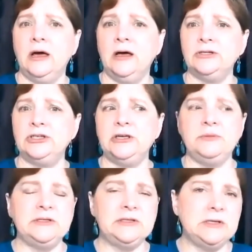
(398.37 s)
she had
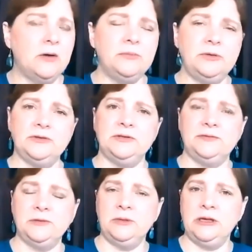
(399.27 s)
been so abusive
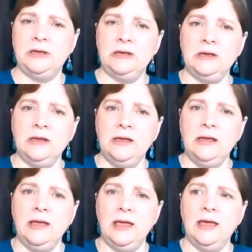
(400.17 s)
to me.
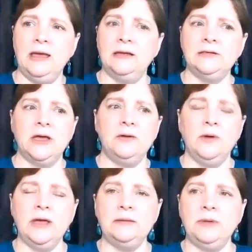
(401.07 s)
And I
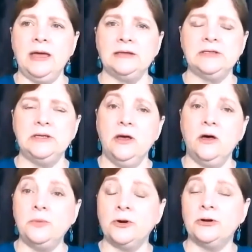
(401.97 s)
went back to
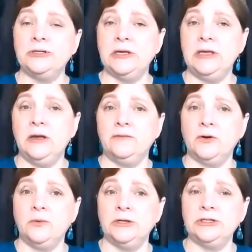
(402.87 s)
help her, take care of
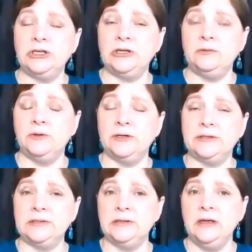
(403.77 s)
her when she
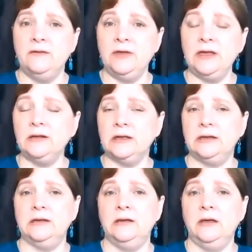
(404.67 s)
was
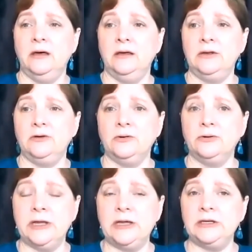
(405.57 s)
failing in her
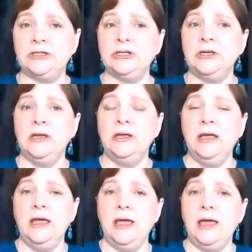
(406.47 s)
old age.
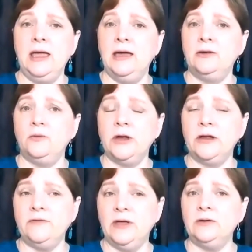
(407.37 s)
And what
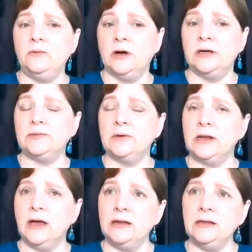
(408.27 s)
I found was when I
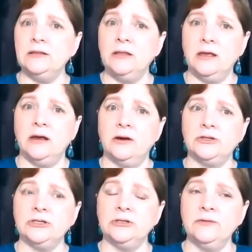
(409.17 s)
got in there
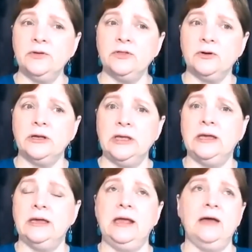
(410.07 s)
to live with her
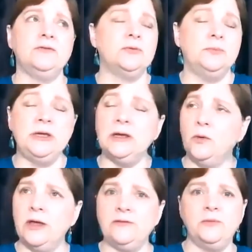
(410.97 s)
again after being
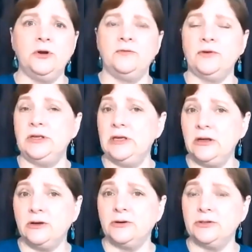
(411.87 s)
away from her for
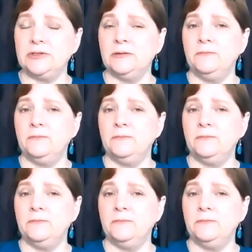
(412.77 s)
years,